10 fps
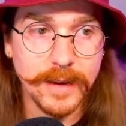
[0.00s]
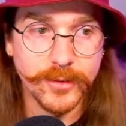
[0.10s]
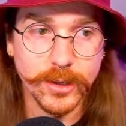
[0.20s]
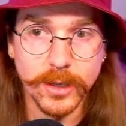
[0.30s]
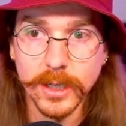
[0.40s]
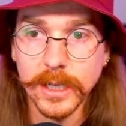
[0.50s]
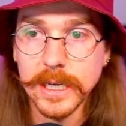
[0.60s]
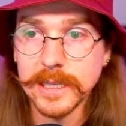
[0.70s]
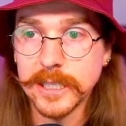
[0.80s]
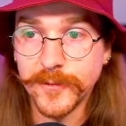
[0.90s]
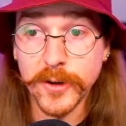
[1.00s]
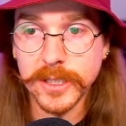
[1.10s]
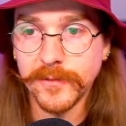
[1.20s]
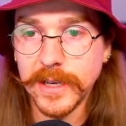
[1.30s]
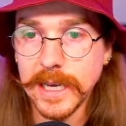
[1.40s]
after this
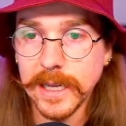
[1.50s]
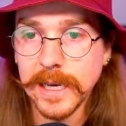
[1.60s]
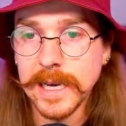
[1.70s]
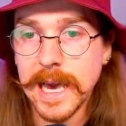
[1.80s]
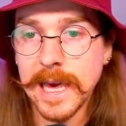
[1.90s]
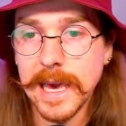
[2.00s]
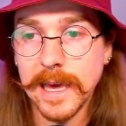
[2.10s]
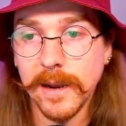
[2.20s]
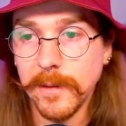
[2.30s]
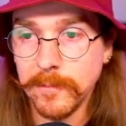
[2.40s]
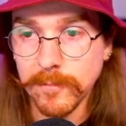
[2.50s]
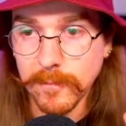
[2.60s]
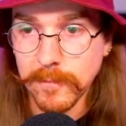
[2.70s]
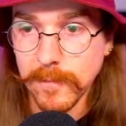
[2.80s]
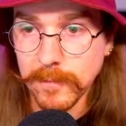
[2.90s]
first event. And,
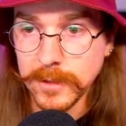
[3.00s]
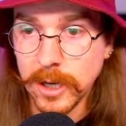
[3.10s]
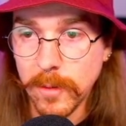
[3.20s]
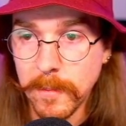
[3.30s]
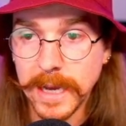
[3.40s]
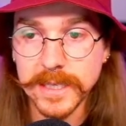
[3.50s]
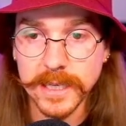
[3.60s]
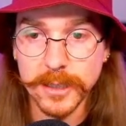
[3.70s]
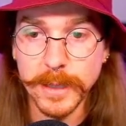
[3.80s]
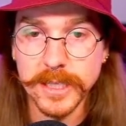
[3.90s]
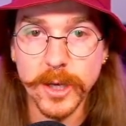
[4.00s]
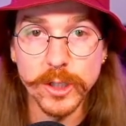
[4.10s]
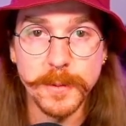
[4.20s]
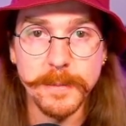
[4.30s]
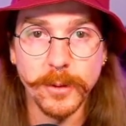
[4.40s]
you know, my sentiment to
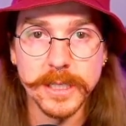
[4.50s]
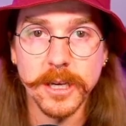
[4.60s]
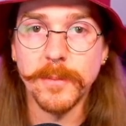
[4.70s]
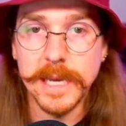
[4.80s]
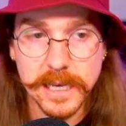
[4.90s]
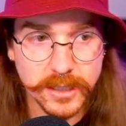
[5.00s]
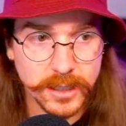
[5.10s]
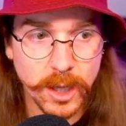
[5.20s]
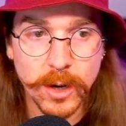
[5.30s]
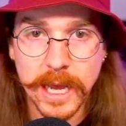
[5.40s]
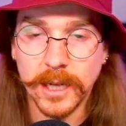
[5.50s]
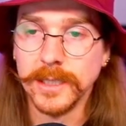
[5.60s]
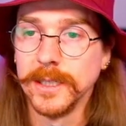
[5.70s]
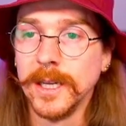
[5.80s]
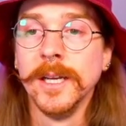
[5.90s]
those people is going to be slow down,
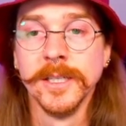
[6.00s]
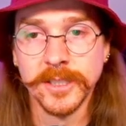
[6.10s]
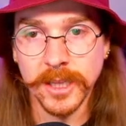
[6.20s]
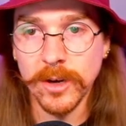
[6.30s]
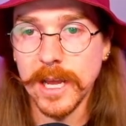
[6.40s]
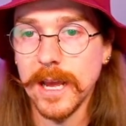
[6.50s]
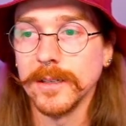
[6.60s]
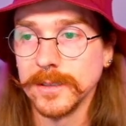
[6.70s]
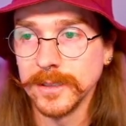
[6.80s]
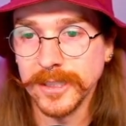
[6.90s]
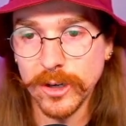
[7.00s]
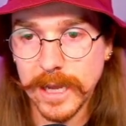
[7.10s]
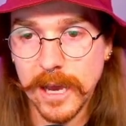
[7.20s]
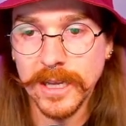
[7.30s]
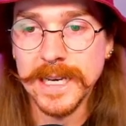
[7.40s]
slow down, slow
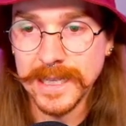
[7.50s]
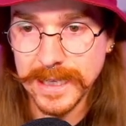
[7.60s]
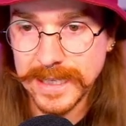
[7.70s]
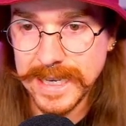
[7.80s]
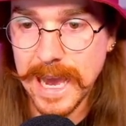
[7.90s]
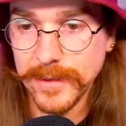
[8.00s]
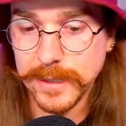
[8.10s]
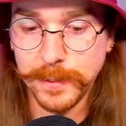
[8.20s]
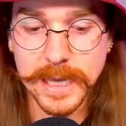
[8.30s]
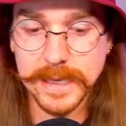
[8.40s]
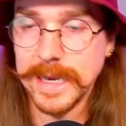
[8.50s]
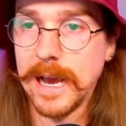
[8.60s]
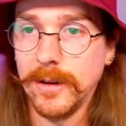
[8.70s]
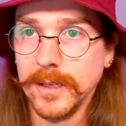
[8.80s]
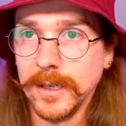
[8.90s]
down. Let's see how this plays
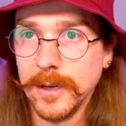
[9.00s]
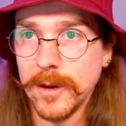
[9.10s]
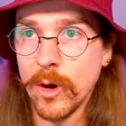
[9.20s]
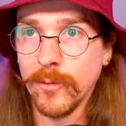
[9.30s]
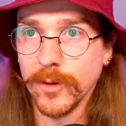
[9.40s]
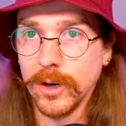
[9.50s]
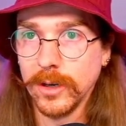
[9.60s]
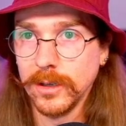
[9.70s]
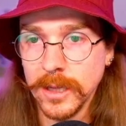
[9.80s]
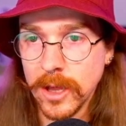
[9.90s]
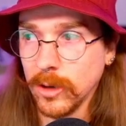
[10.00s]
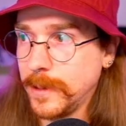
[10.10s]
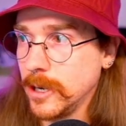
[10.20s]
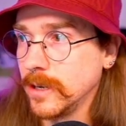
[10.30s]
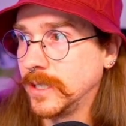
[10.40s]
out over a long
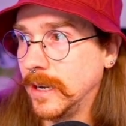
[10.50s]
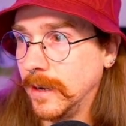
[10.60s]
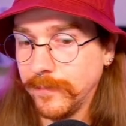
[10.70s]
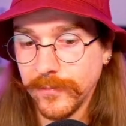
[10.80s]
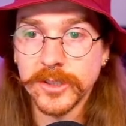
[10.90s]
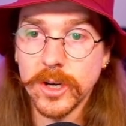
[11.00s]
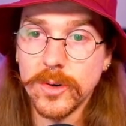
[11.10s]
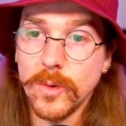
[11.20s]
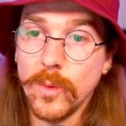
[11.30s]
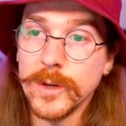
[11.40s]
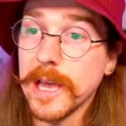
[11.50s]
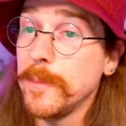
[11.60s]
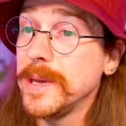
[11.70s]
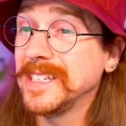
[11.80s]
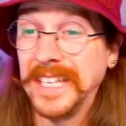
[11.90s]
period of time. So, with
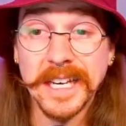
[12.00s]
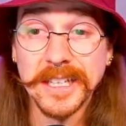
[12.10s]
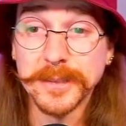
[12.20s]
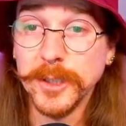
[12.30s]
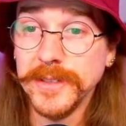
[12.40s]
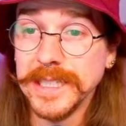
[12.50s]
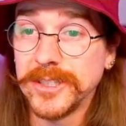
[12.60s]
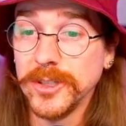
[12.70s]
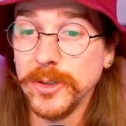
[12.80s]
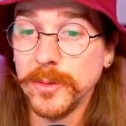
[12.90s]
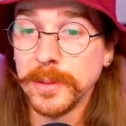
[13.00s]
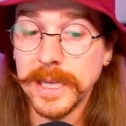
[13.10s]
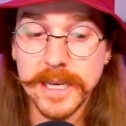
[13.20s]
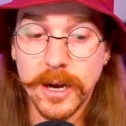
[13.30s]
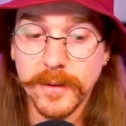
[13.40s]
that being said, let's move into
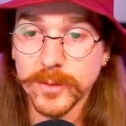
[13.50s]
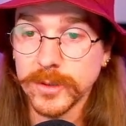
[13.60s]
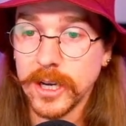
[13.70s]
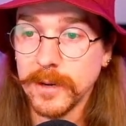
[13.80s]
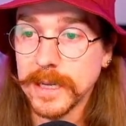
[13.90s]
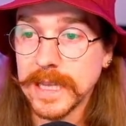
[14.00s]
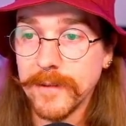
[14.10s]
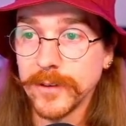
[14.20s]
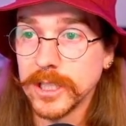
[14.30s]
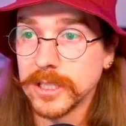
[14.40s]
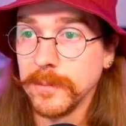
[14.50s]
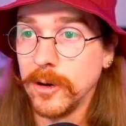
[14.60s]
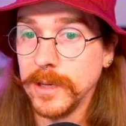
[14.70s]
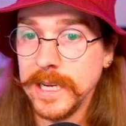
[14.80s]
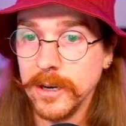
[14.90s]
playoffs. We'll talk about that for just a
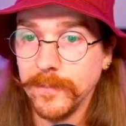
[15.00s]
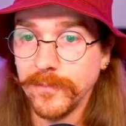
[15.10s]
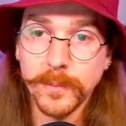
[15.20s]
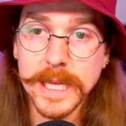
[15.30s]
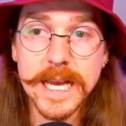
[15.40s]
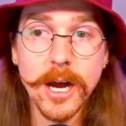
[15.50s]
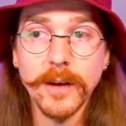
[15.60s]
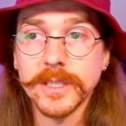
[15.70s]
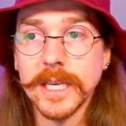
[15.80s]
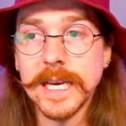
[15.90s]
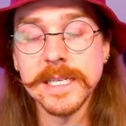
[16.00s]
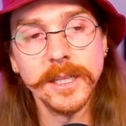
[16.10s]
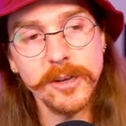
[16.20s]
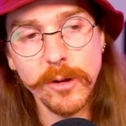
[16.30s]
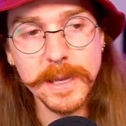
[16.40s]
moment here. Playoffs is a
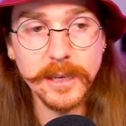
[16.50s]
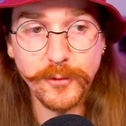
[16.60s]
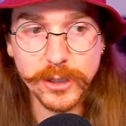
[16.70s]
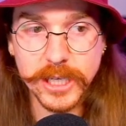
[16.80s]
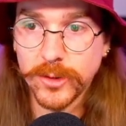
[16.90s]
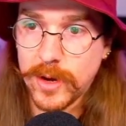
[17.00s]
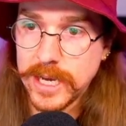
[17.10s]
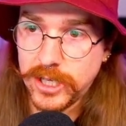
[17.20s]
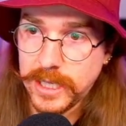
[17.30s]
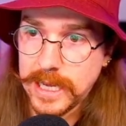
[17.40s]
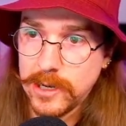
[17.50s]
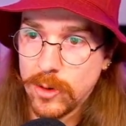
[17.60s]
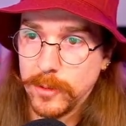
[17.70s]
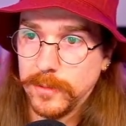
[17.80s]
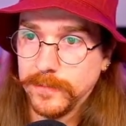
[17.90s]
little bit different situation than
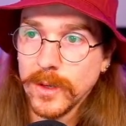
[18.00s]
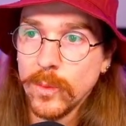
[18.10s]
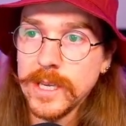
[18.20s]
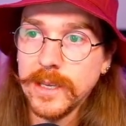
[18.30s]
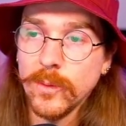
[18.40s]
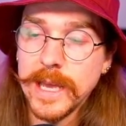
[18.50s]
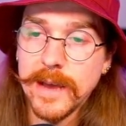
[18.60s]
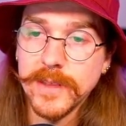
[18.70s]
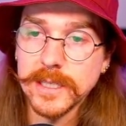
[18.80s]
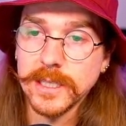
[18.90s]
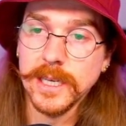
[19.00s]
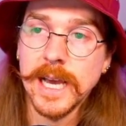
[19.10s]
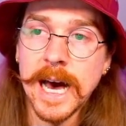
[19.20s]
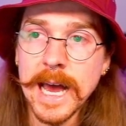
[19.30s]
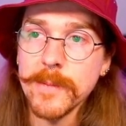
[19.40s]
normal. We, we have this
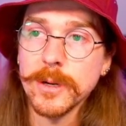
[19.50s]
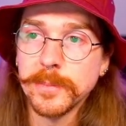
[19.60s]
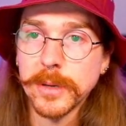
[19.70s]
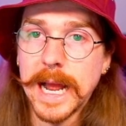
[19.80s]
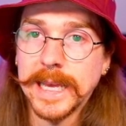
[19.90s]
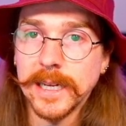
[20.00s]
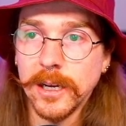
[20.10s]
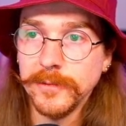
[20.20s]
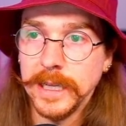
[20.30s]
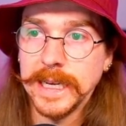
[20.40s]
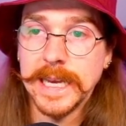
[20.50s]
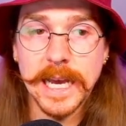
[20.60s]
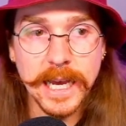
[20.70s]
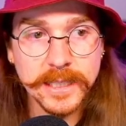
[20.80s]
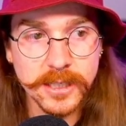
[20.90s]
hybrid bracket of like
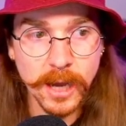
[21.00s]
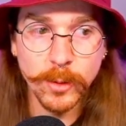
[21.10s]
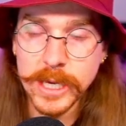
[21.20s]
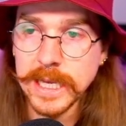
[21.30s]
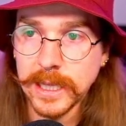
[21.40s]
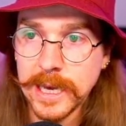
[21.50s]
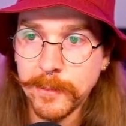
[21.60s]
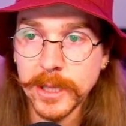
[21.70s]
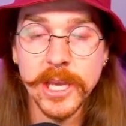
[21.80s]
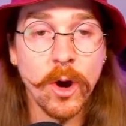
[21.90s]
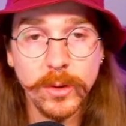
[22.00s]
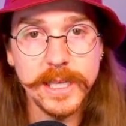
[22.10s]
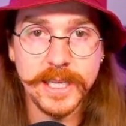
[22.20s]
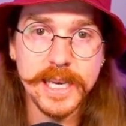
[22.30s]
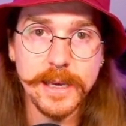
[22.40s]
it's double elim, but the only
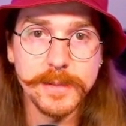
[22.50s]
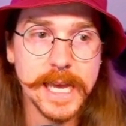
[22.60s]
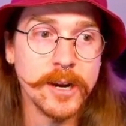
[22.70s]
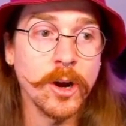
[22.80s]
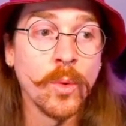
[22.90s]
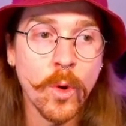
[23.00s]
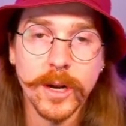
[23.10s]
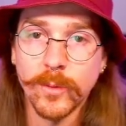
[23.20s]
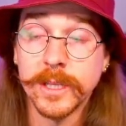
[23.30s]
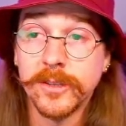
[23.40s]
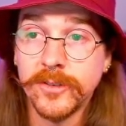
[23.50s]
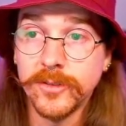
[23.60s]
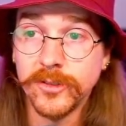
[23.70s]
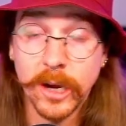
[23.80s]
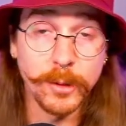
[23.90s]
teams that are awarded with
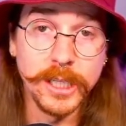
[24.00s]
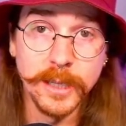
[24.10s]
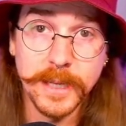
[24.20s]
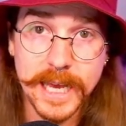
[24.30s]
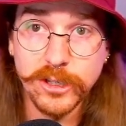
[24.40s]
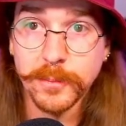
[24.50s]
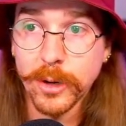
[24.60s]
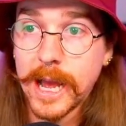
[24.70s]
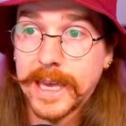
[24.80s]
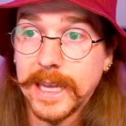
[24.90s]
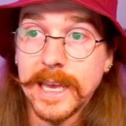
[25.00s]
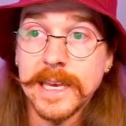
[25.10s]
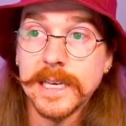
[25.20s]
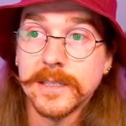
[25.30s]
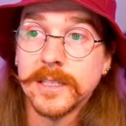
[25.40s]
double elimination bracket
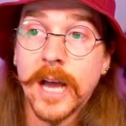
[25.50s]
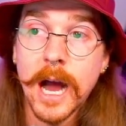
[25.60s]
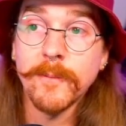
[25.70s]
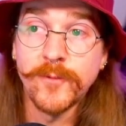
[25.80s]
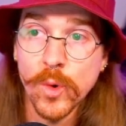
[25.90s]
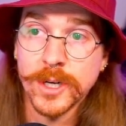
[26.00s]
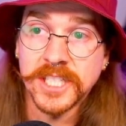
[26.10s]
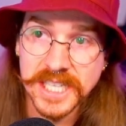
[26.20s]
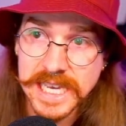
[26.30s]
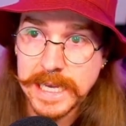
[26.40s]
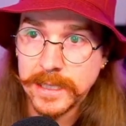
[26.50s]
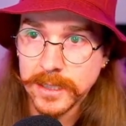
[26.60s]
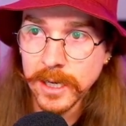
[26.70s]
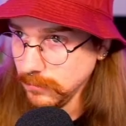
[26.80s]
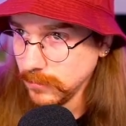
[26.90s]
is the top four
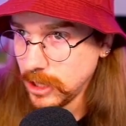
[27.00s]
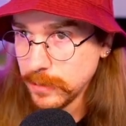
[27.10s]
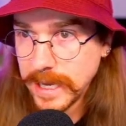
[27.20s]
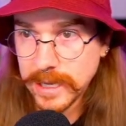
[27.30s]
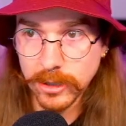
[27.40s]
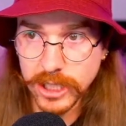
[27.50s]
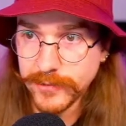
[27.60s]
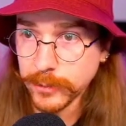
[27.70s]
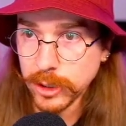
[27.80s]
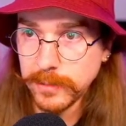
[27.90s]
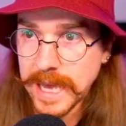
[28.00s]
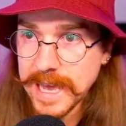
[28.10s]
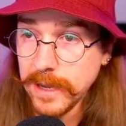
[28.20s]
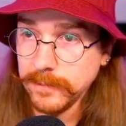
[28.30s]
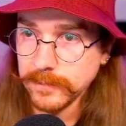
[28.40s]
seeds excuse me, NRG from Group
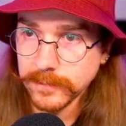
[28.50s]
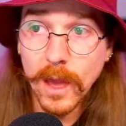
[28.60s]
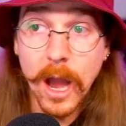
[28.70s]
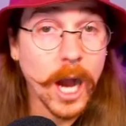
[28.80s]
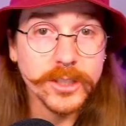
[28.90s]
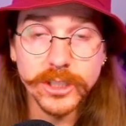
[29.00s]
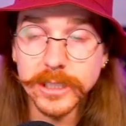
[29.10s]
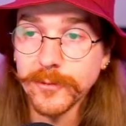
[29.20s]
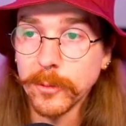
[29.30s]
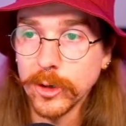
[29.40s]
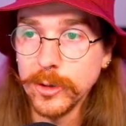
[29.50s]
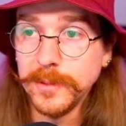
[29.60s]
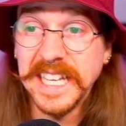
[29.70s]
A, Oxygen from Group